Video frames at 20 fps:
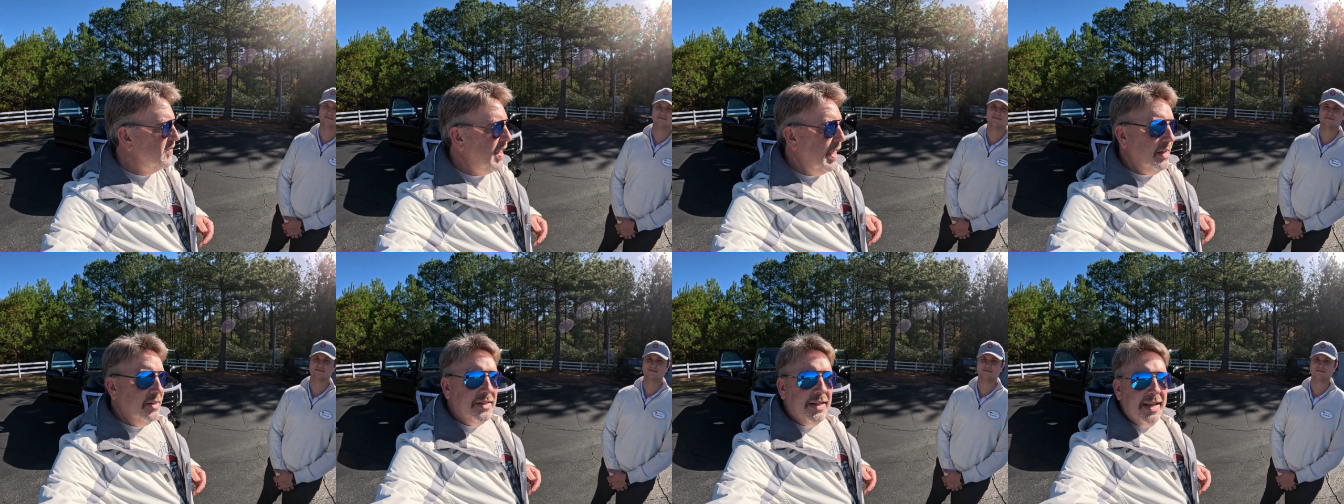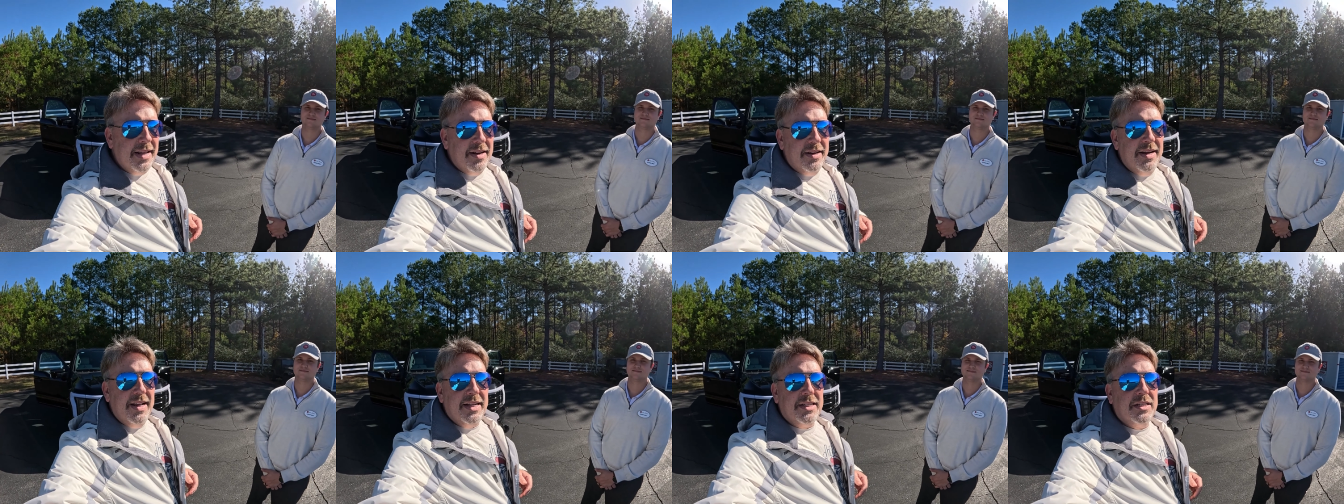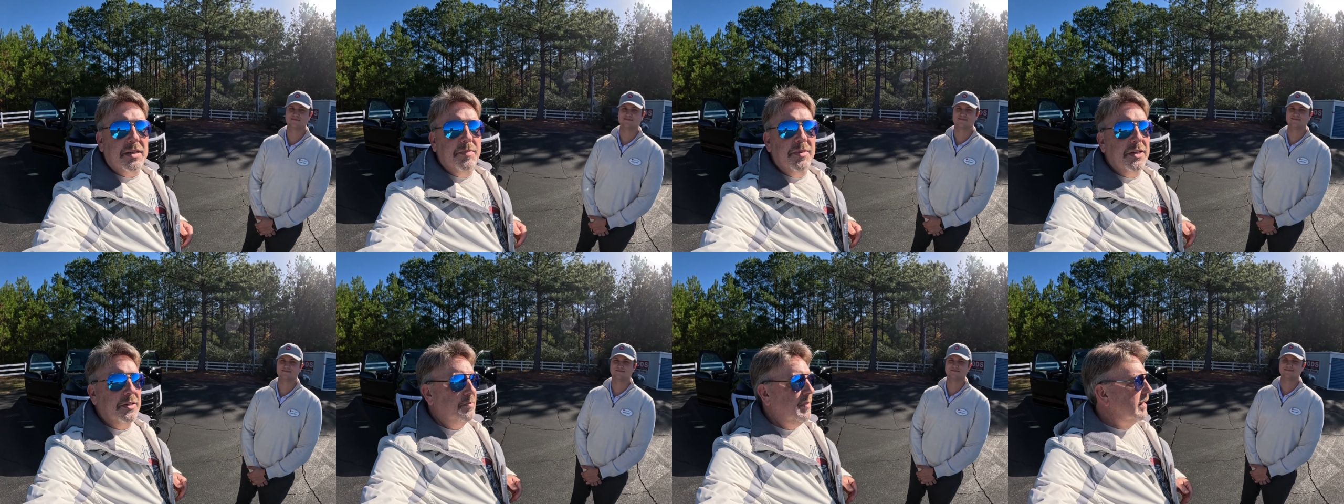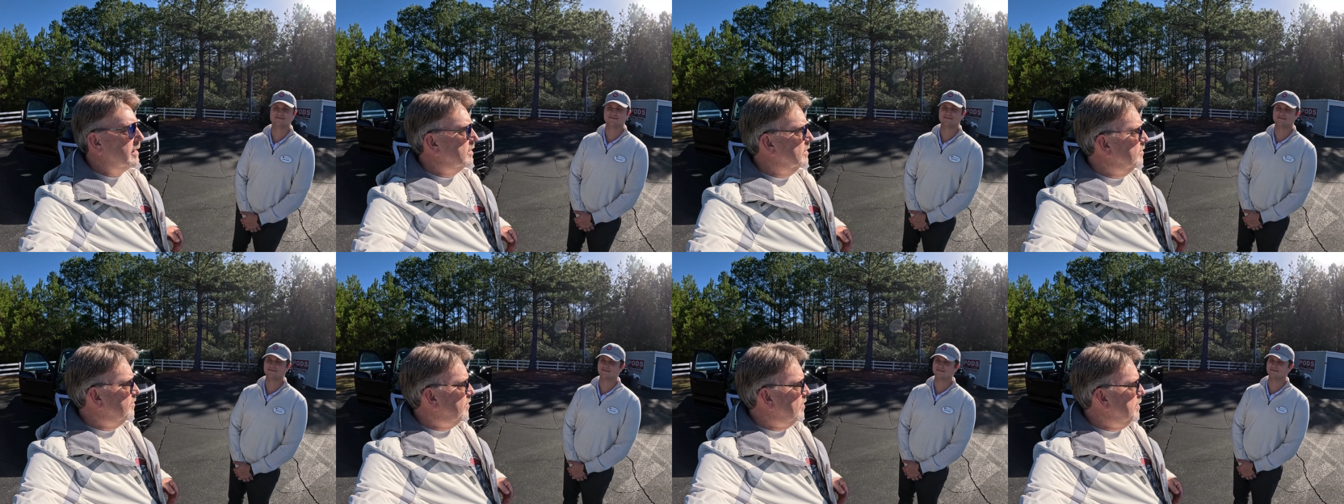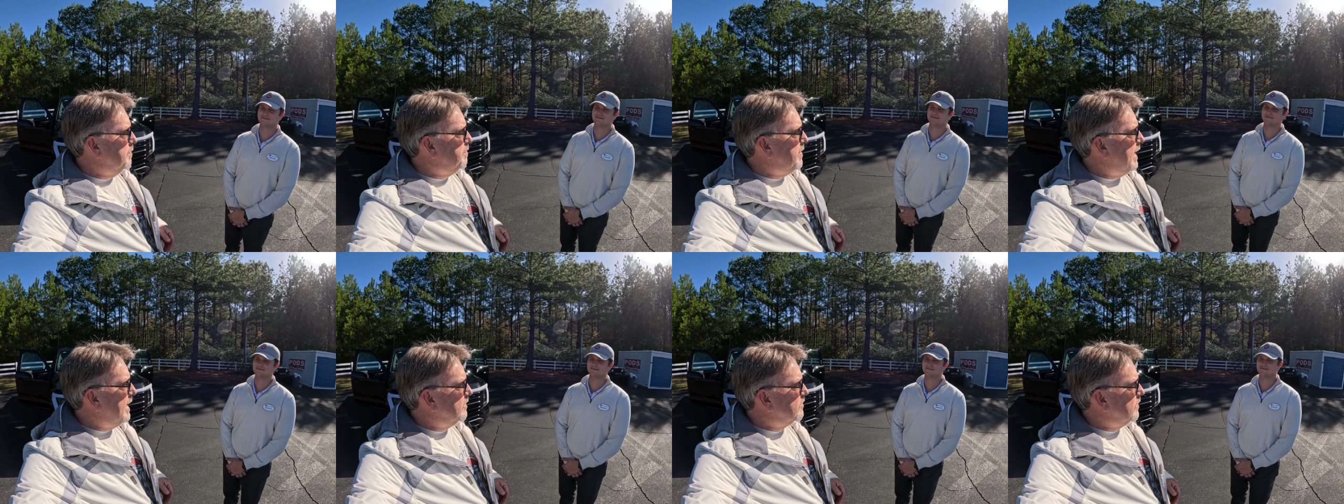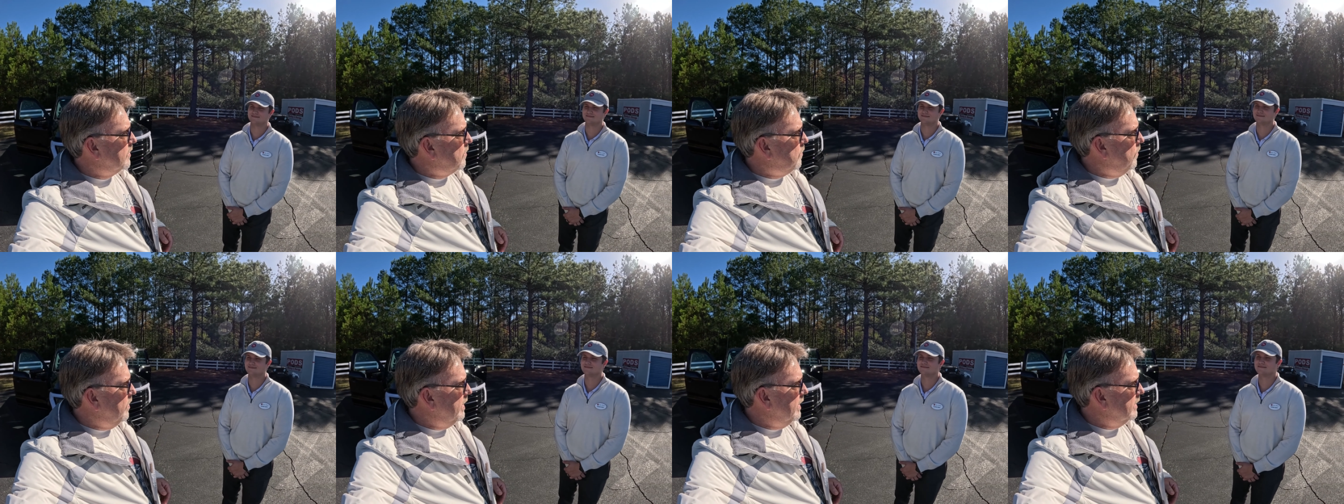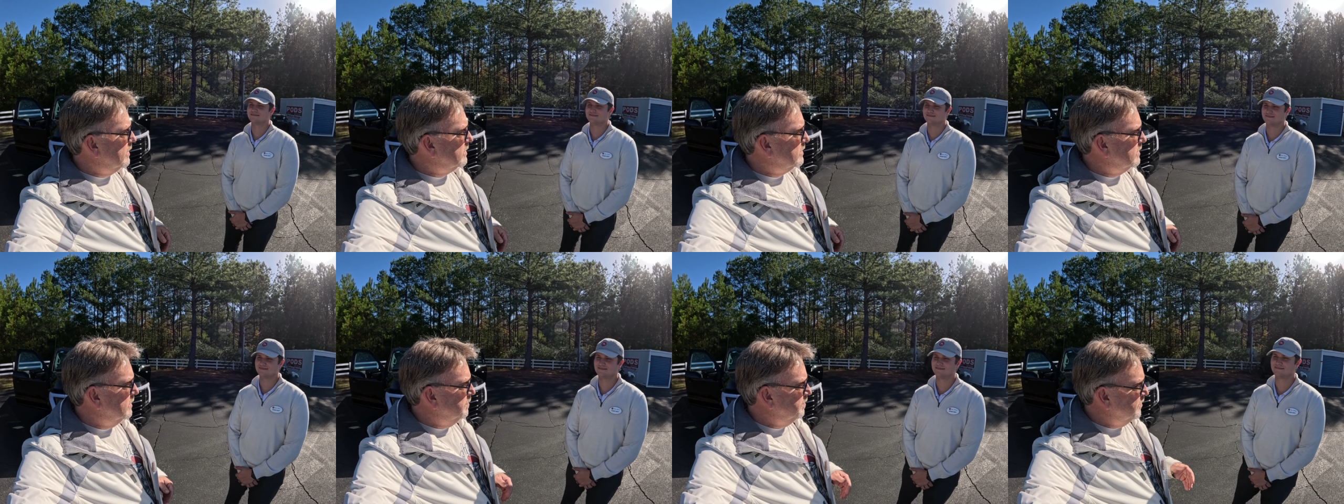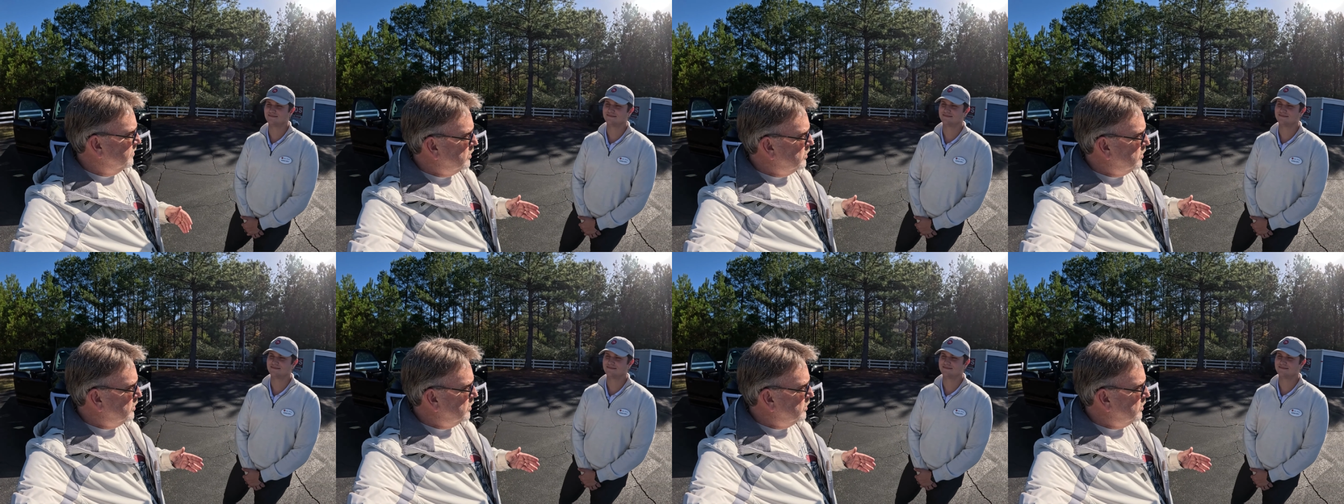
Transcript: And standing next to me is my good friend Patrick West.